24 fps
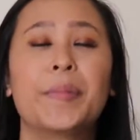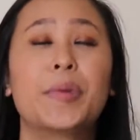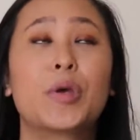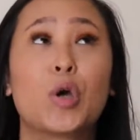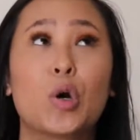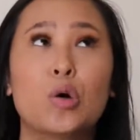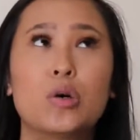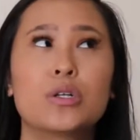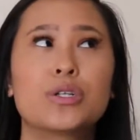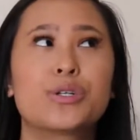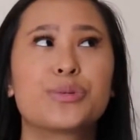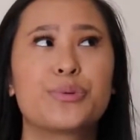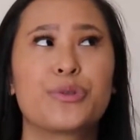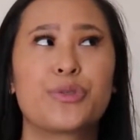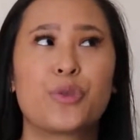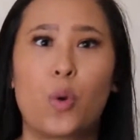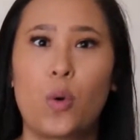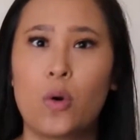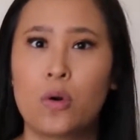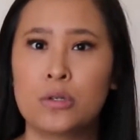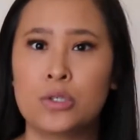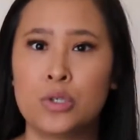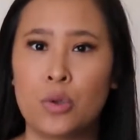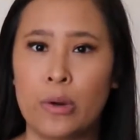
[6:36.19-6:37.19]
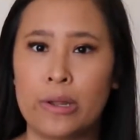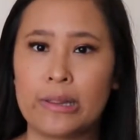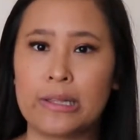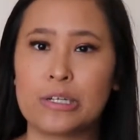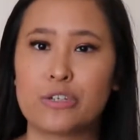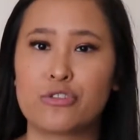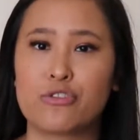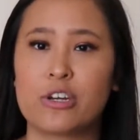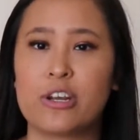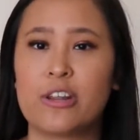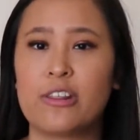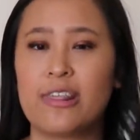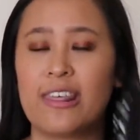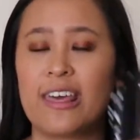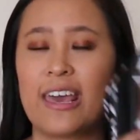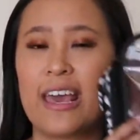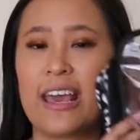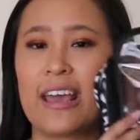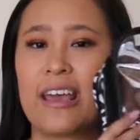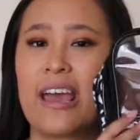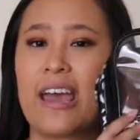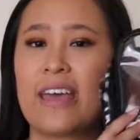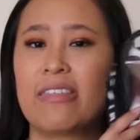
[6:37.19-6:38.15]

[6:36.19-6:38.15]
goes with the whole toiletry thing,